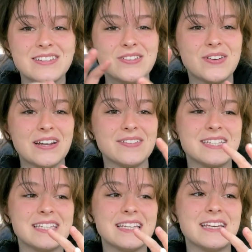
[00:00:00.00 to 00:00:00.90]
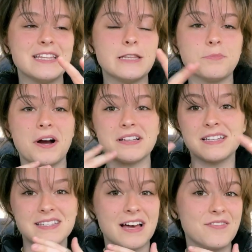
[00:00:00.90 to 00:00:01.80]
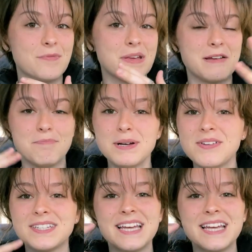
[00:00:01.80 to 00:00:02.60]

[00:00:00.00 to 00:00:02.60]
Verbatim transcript: to kind of see the process of it being built